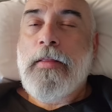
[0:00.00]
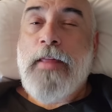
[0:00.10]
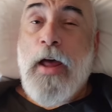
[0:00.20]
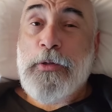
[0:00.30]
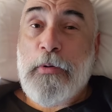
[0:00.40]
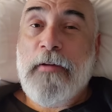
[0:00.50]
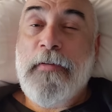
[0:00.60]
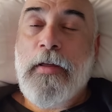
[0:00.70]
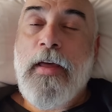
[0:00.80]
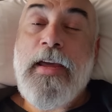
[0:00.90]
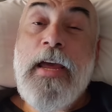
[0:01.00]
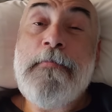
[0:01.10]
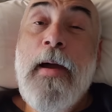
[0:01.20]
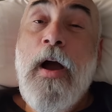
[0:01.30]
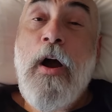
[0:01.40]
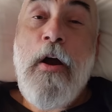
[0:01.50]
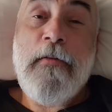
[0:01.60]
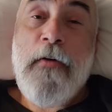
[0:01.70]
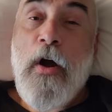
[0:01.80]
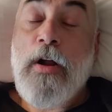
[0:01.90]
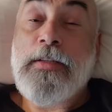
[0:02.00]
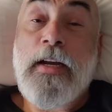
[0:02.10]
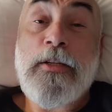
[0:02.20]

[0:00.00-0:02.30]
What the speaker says: That's what I feel like. In my heart of hearts,